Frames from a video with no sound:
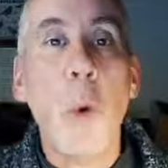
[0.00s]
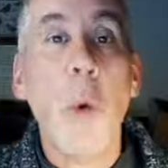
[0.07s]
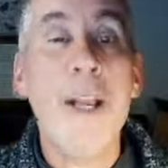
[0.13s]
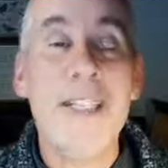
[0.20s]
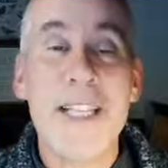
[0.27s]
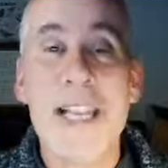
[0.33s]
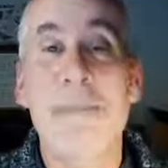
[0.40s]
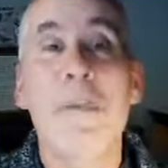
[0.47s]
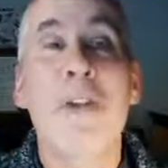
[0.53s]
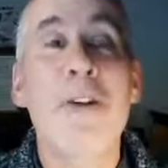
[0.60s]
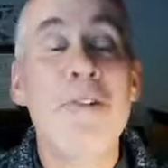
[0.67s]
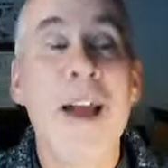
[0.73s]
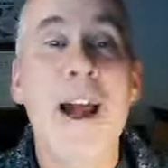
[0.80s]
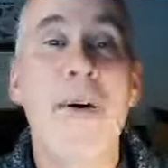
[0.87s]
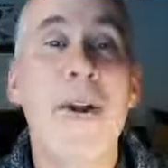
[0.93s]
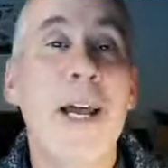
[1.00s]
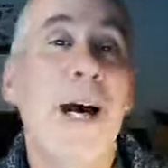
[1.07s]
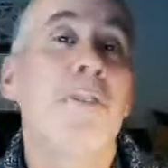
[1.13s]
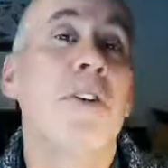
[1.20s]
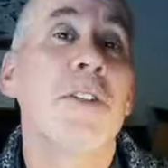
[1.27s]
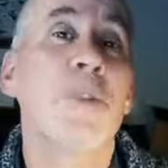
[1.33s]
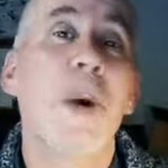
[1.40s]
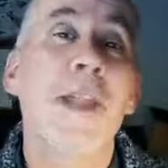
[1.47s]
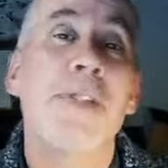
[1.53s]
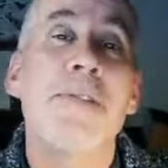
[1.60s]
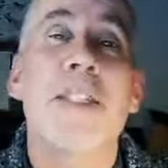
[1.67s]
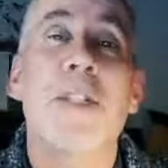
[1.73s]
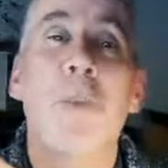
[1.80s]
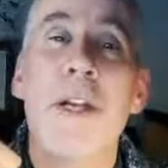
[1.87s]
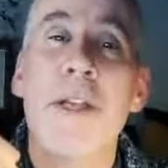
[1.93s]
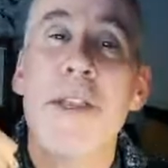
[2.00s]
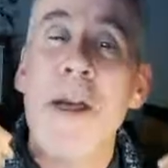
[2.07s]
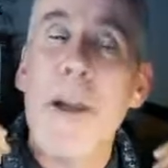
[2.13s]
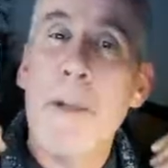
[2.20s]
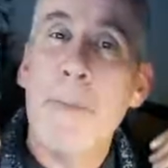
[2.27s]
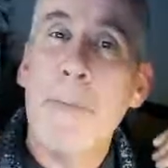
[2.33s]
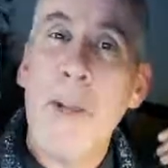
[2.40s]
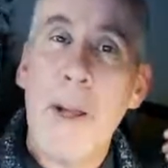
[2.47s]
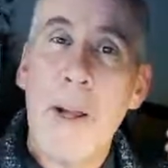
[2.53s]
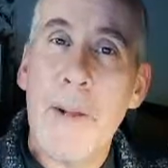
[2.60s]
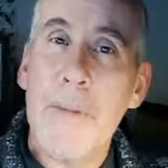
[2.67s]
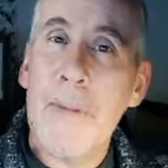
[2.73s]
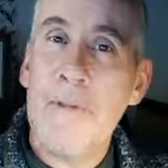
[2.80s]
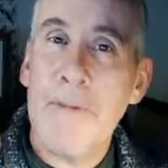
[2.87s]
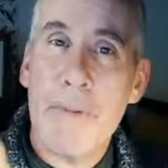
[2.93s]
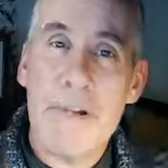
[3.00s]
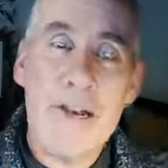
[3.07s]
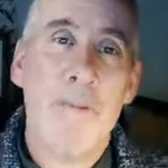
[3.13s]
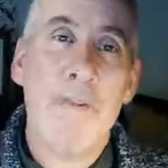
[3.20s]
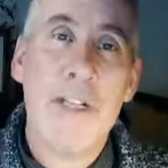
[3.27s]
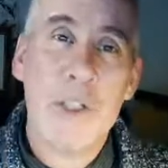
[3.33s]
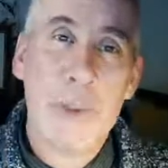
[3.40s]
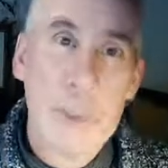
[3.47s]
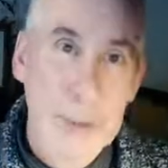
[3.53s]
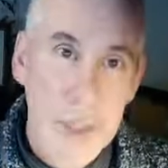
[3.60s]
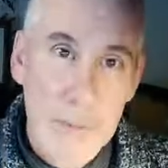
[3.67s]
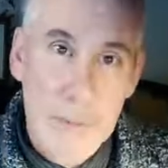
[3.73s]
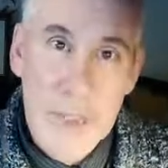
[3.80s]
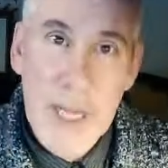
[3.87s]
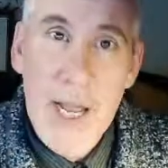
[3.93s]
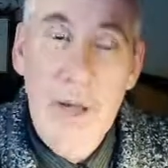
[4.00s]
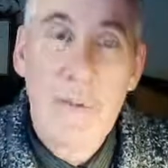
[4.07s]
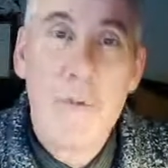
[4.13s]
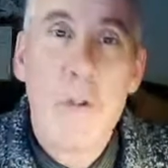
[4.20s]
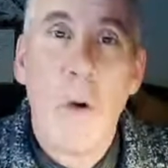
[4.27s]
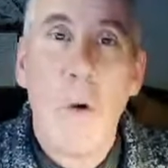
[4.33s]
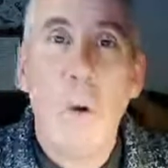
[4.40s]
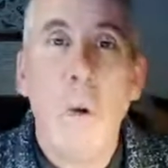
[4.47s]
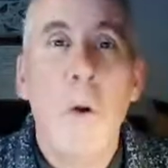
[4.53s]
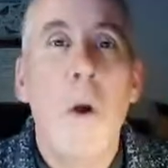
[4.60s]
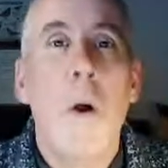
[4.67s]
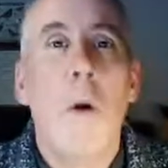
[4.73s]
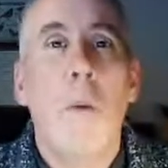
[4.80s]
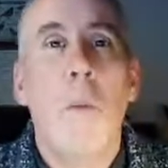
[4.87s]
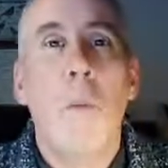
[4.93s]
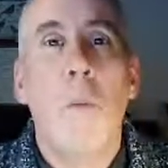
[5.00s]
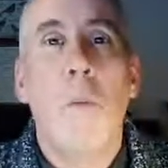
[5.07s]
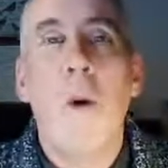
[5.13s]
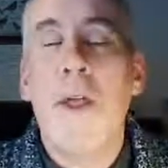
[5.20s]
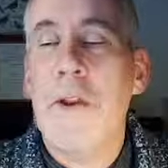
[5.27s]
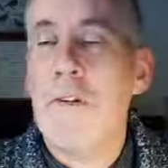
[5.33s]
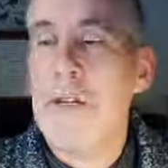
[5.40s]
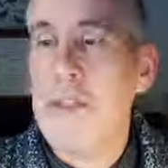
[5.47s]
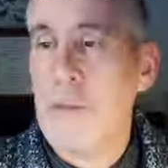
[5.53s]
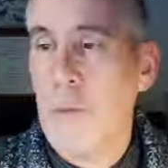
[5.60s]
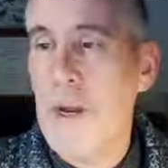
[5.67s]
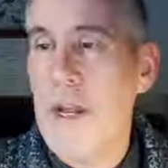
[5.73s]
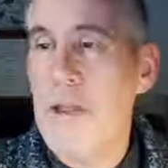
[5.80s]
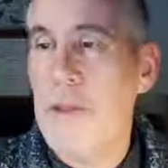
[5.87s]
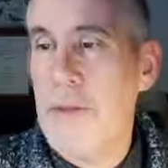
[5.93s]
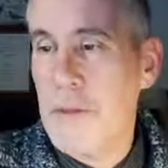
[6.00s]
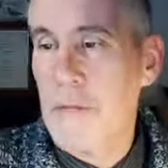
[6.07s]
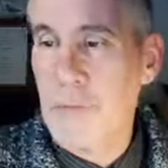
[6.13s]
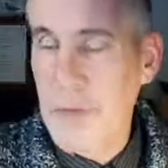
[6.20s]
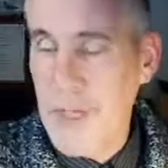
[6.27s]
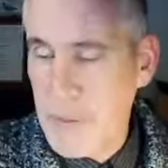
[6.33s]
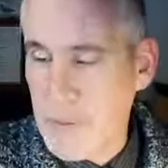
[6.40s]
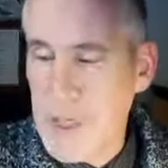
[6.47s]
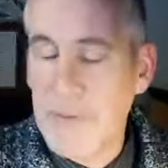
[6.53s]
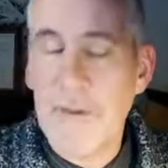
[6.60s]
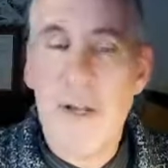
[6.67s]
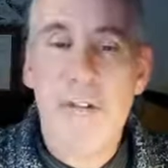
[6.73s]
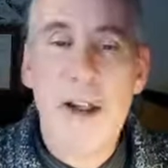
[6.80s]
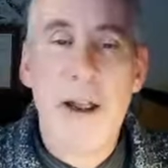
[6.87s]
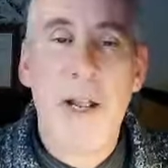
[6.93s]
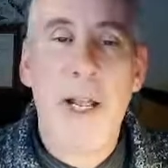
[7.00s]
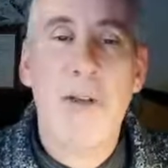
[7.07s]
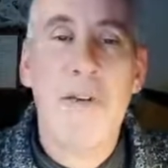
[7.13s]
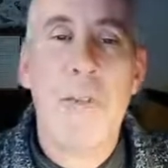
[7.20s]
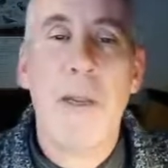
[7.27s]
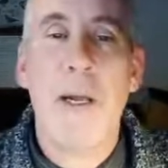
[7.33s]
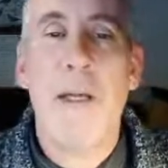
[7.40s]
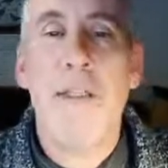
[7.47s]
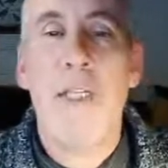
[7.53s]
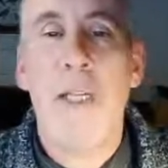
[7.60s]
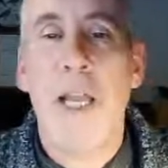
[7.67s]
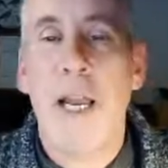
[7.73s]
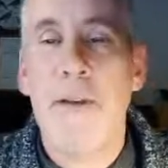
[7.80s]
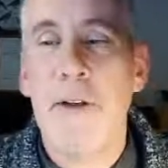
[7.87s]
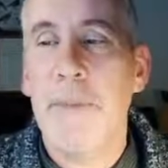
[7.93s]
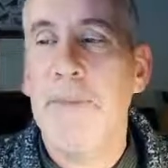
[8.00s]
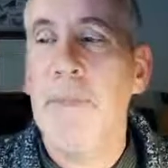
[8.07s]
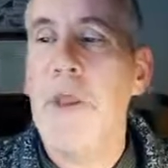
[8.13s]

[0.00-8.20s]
always keep the ground covered, whether it's with uh, the perennial vegetables themselves or whether it's with specific ground cover plants that you have in.